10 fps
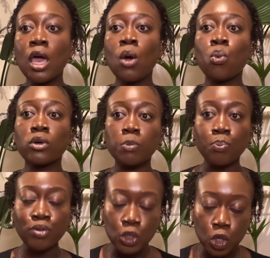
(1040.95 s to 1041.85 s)
was
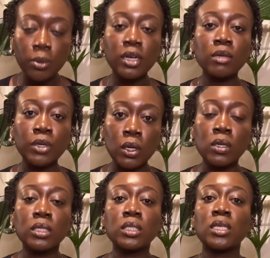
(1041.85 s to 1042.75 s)
predominantly
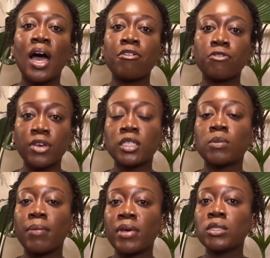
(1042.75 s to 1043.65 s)
because I fixed
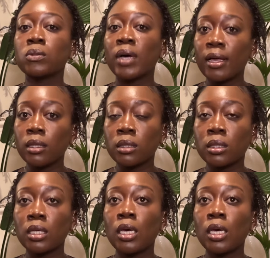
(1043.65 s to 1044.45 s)
my mental health.